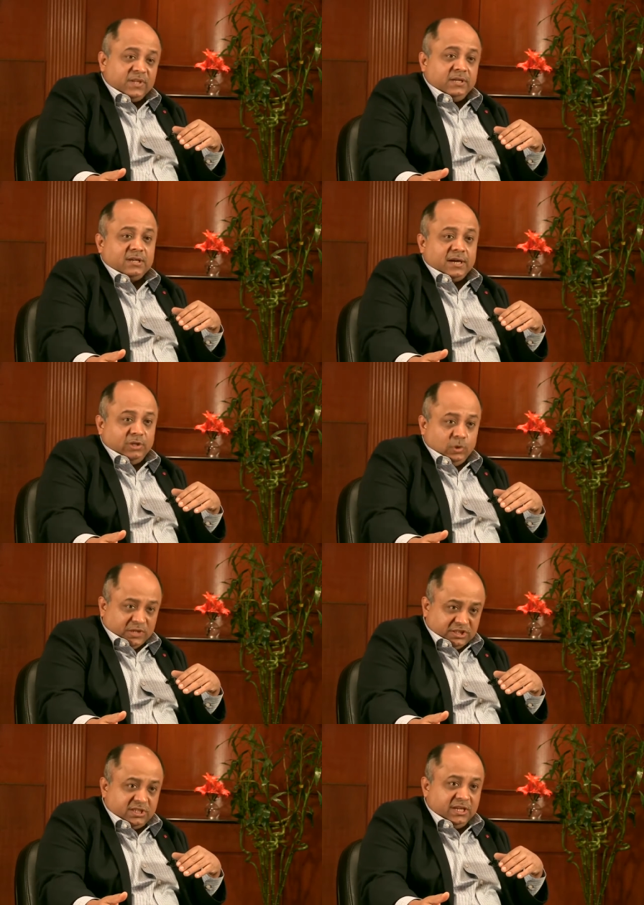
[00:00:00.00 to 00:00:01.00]
entire
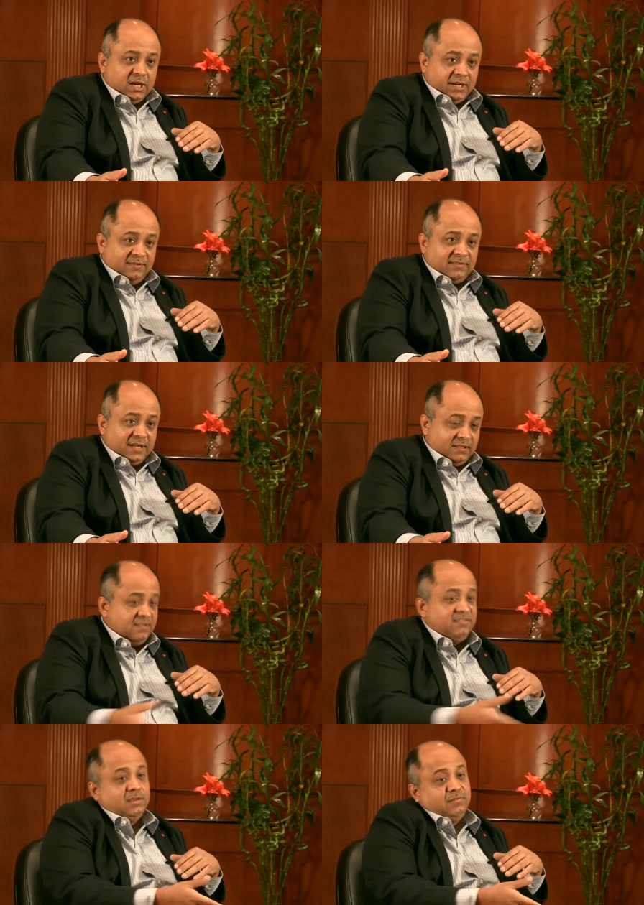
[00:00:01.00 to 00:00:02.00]
U H D lines,
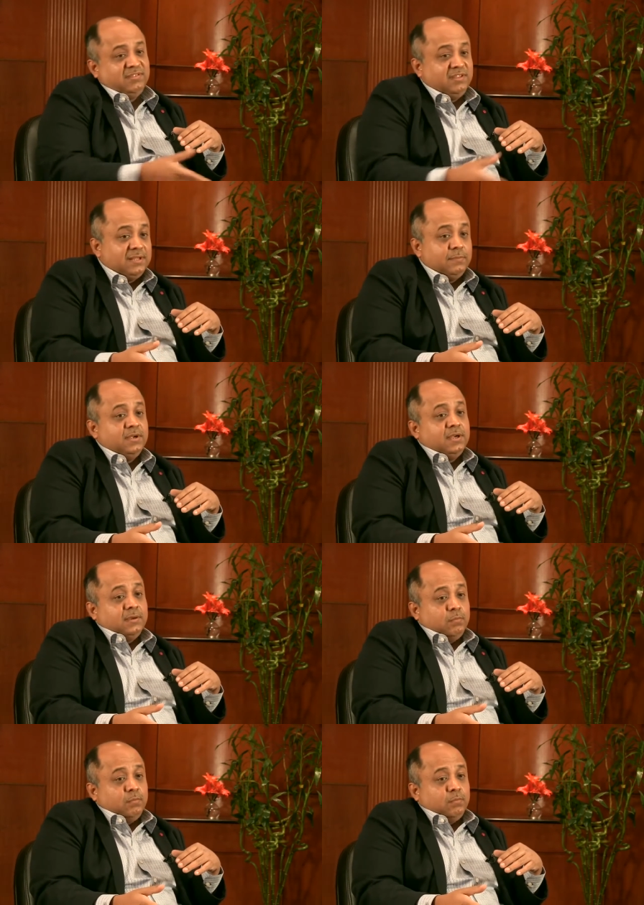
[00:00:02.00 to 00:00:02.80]
and this year we see them